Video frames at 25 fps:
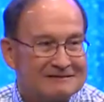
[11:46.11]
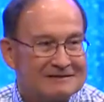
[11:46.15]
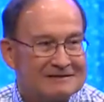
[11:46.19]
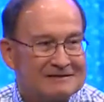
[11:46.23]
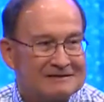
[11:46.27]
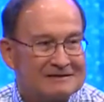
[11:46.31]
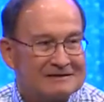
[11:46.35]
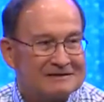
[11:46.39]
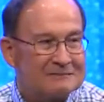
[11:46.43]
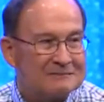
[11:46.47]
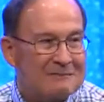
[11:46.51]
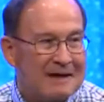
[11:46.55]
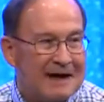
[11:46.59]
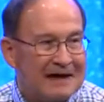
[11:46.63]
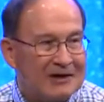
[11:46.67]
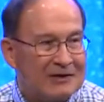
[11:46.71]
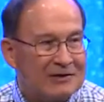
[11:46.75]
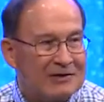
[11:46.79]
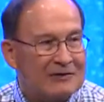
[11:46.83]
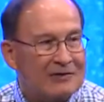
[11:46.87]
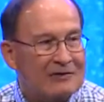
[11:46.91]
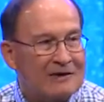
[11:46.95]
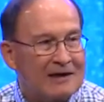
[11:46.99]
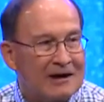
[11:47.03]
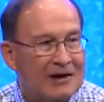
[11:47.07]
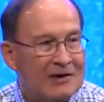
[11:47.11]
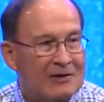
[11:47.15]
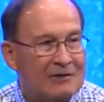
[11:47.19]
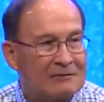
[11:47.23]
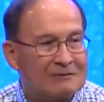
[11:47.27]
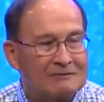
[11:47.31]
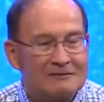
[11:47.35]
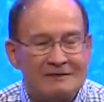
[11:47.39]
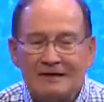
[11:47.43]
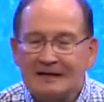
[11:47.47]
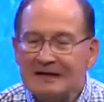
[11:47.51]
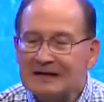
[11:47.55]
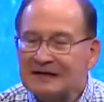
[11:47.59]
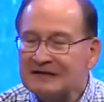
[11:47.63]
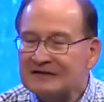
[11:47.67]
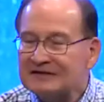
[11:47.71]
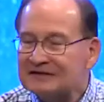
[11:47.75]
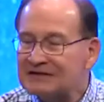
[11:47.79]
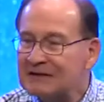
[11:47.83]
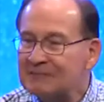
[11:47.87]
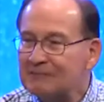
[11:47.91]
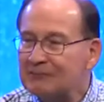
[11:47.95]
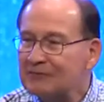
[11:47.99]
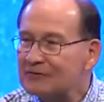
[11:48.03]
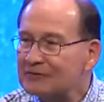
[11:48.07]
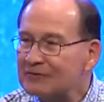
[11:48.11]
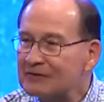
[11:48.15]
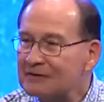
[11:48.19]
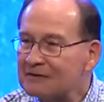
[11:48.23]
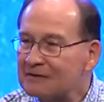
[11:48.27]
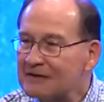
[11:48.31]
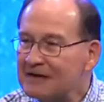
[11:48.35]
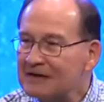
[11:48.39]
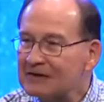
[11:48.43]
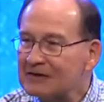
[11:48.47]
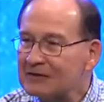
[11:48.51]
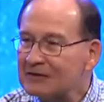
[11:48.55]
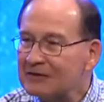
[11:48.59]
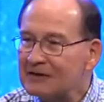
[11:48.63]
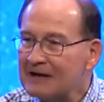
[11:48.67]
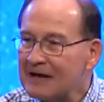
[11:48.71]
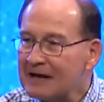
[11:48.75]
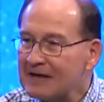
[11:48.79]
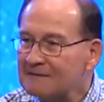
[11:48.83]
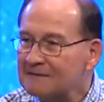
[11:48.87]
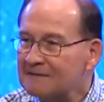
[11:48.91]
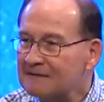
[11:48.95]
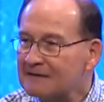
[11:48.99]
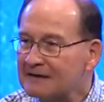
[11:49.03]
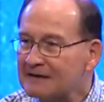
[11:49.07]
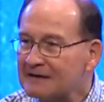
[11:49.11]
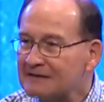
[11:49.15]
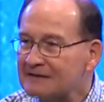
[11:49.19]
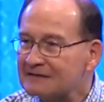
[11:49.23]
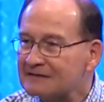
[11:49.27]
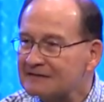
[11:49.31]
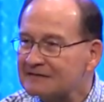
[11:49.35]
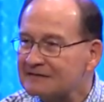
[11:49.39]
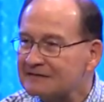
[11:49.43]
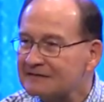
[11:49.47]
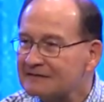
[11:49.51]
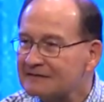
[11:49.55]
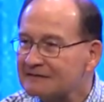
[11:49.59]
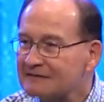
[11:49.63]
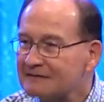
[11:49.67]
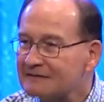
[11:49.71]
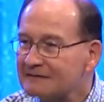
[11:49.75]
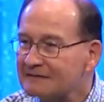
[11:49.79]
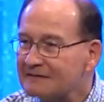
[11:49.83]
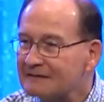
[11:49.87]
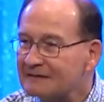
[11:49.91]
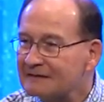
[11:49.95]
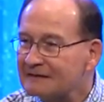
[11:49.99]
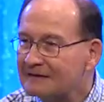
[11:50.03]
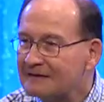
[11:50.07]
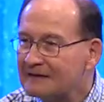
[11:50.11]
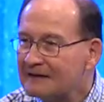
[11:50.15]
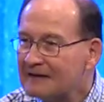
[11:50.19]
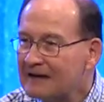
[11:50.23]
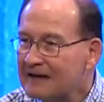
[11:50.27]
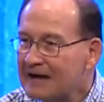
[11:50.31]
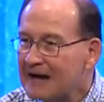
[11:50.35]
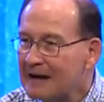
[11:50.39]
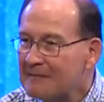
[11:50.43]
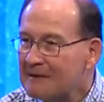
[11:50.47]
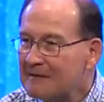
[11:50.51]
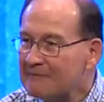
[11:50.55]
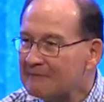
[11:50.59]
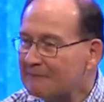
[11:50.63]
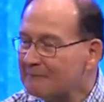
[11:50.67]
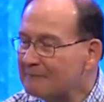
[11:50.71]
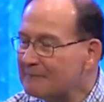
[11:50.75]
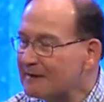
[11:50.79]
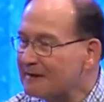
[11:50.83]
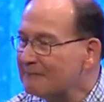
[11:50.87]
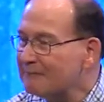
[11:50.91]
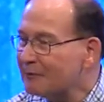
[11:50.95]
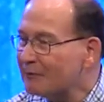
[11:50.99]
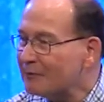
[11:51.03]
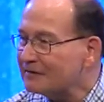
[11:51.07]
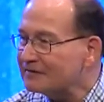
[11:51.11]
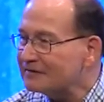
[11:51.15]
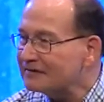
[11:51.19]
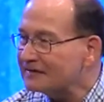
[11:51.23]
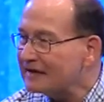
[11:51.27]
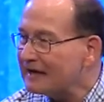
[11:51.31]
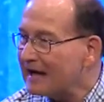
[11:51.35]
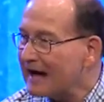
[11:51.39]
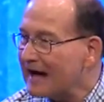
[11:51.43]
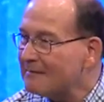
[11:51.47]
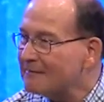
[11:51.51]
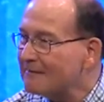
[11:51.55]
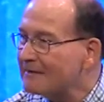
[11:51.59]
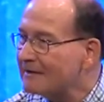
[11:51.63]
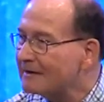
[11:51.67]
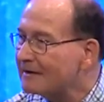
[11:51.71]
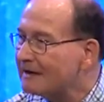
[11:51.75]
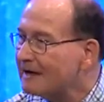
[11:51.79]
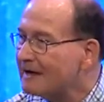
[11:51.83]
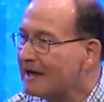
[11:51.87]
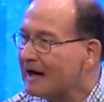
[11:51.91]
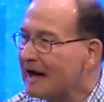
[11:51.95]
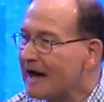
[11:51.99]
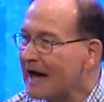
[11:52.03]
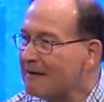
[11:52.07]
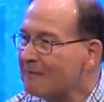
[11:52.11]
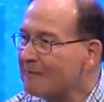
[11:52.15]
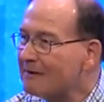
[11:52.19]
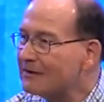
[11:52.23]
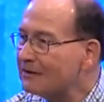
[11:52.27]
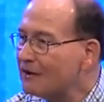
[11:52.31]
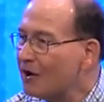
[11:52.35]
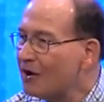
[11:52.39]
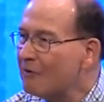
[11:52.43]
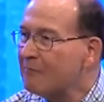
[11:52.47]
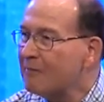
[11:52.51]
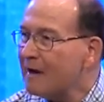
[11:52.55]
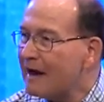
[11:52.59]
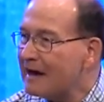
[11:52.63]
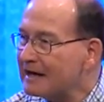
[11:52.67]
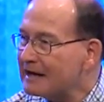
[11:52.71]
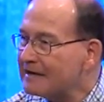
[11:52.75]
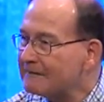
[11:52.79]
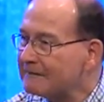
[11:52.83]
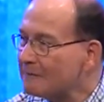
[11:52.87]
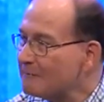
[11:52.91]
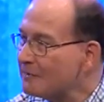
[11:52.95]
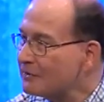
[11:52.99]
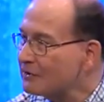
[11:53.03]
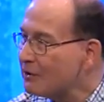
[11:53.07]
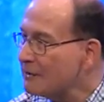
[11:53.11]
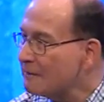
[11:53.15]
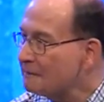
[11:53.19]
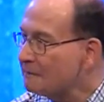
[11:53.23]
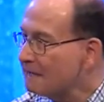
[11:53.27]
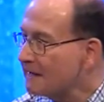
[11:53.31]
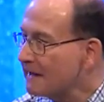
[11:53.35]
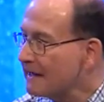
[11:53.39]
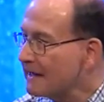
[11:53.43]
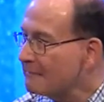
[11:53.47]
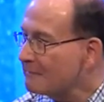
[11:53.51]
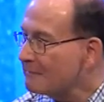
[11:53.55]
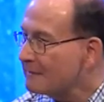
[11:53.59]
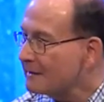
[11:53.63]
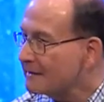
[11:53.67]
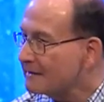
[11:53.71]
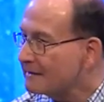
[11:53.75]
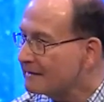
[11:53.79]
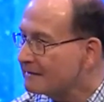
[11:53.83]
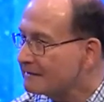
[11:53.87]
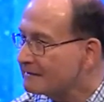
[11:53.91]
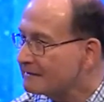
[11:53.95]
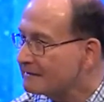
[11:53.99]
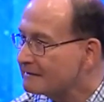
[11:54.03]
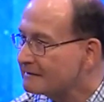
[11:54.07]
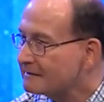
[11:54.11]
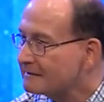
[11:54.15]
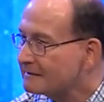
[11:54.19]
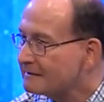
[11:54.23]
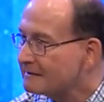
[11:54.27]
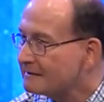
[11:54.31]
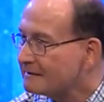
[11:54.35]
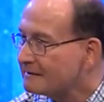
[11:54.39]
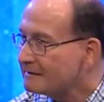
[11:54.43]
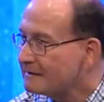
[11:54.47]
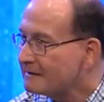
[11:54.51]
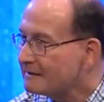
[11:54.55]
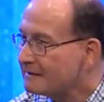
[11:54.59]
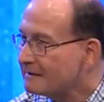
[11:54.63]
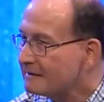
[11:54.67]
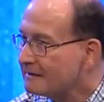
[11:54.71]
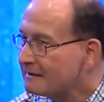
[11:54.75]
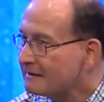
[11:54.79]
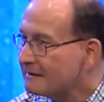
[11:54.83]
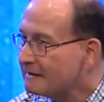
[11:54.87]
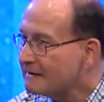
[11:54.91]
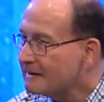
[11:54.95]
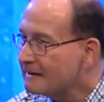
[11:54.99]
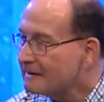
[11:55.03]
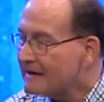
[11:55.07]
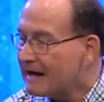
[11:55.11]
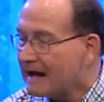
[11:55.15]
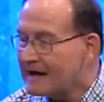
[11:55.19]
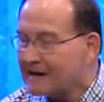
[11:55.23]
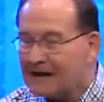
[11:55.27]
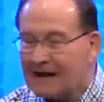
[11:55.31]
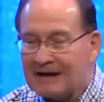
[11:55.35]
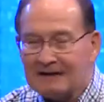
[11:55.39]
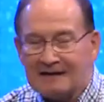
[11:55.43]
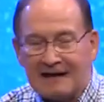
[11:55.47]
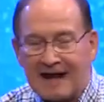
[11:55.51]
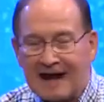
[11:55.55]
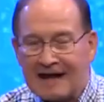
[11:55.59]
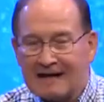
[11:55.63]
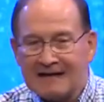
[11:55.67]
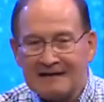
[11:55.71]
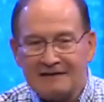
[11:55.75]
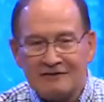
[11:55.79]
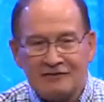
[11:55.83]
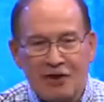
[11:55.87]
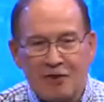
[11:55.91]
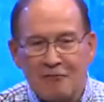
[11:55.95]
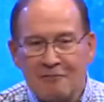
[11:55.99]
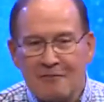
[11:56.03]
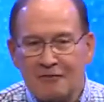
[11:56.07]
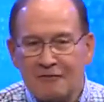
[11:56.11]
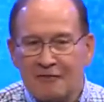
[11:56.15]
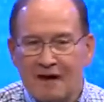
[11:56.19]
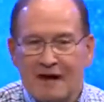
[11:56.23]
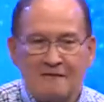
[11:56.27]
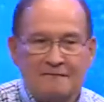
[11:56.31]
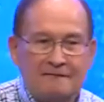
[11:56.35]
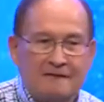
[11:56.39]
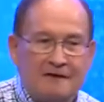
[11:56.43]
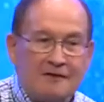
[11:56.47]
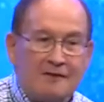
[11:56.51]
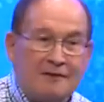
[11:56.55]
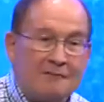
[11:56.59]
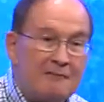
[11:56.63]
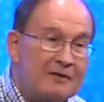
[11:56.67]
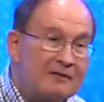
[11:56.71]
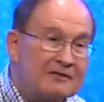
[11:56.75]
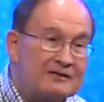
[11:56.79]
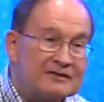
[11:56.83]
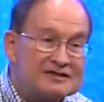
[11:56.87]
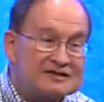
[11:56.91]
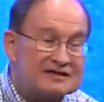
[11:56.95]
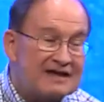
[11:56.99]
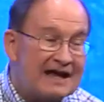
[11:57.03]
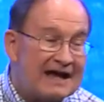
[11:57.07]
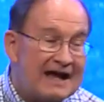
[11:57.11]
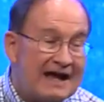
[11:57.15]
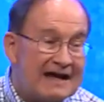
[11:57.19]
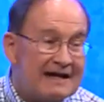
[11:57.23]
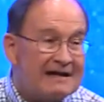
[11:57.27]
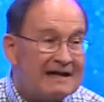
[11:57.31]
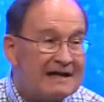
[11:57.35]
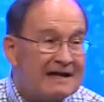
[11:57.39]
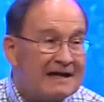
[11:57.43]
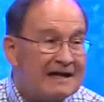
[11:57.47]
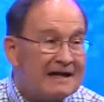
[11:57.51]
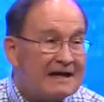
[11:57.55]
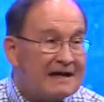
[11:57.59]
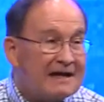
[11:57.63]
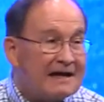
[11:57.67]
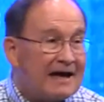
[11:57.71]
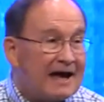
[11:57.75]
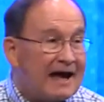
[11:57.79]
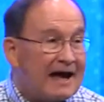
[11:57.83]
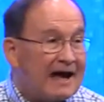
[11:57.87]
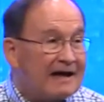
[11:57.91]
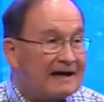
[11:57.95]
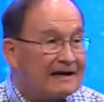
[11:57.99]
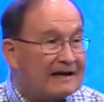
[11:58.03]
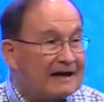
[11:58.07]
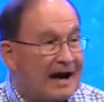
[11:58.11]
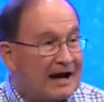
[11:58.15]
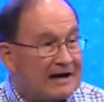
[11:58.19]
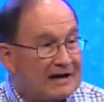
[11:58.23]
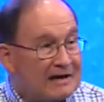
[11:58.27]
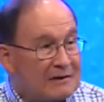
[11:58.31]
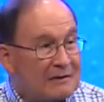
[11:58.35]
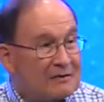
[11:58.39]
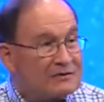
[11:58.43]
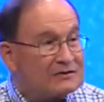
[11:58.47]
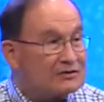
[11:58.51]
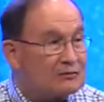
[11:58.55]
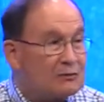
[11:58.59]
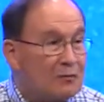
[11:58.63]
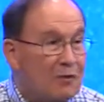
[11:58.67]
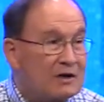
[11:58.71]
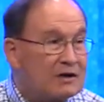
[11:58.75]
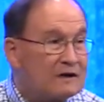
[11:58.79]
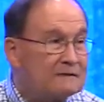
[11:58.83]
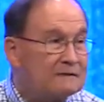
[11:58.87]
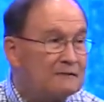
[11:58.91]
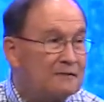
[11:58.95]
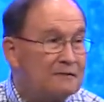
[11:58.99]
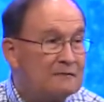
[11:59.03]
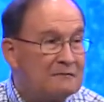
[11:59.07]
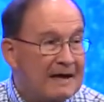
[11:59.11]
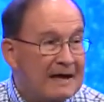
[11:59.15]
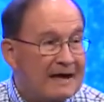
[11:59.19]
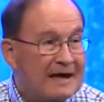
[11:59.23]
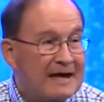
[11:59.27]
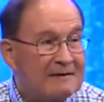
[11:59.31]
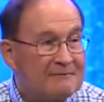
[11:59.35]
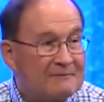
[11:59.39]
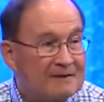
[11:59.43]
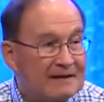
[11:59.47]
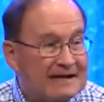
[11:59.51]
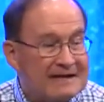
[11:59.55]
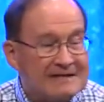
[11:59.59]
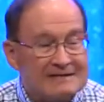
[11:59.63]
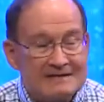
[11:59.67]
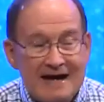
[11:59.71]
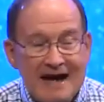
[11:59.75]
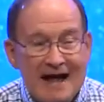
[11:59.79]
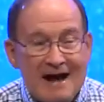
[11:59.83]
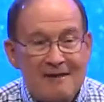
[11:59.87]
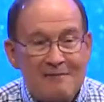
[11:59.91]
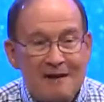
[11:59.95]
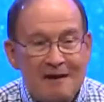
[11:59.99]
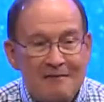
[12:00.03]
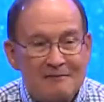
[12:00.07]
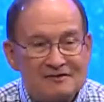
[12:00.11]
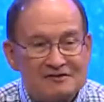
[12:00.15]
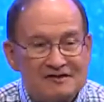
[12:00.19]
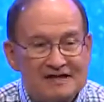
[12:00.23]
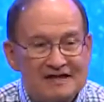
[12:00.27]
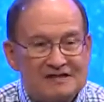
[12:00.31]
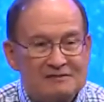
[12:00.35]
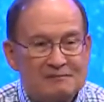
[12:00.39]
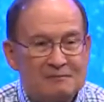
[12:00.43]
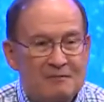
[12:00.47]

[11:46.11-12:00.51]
Doesn't matter how simple you think your life is. I mean, me personally, I'm a nobody from a no family. Now, I didn't know my grandfather on my mother's side. I hear he's a wonderful man, but he died when I was 6